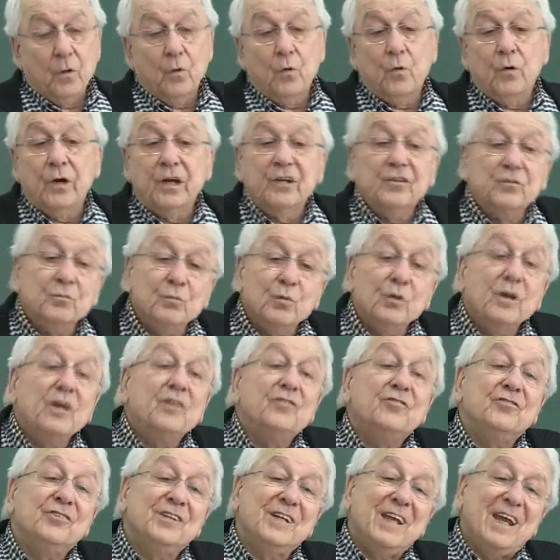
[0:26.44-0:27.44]
or
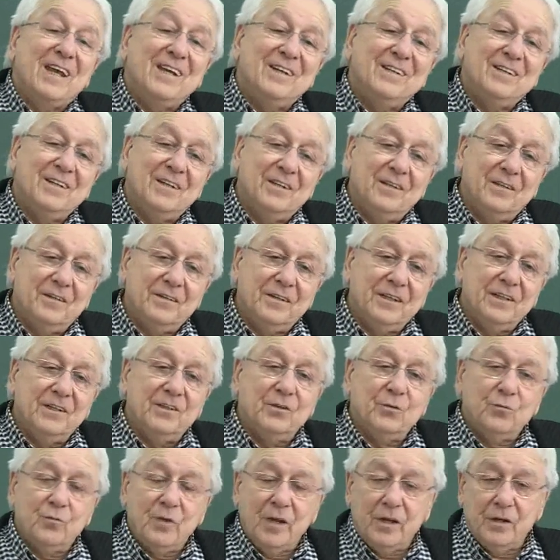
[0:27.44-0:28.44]
exponentiate it,
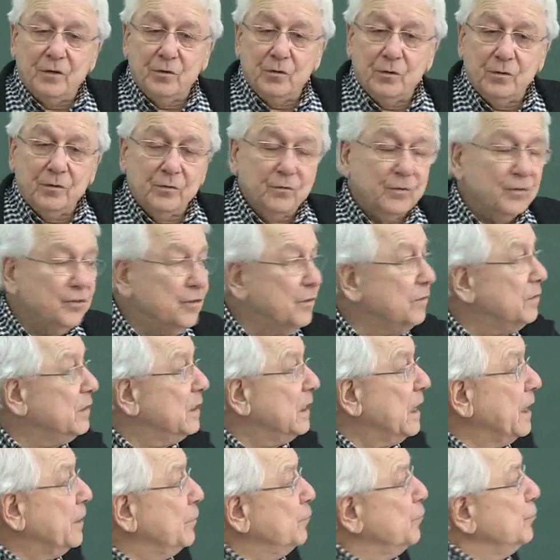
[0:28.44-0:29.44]
either way, whichever
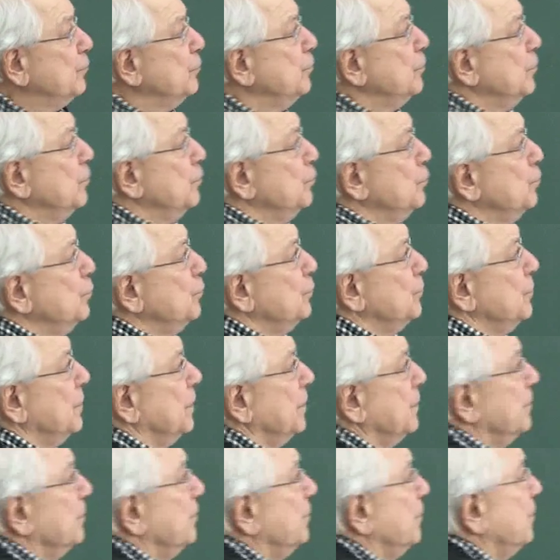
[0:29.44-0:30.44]
language you're
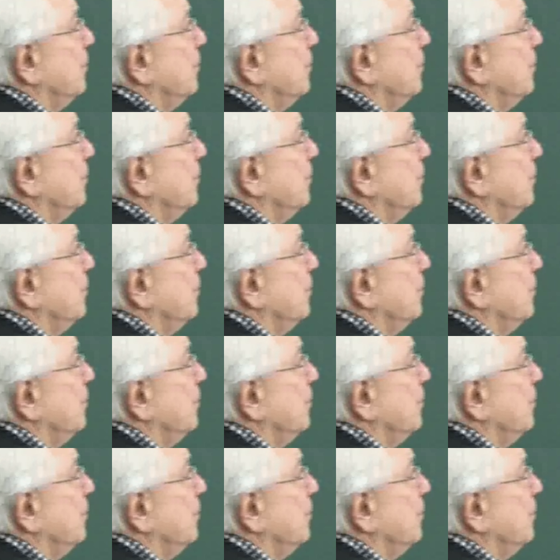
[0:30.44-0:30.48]
using.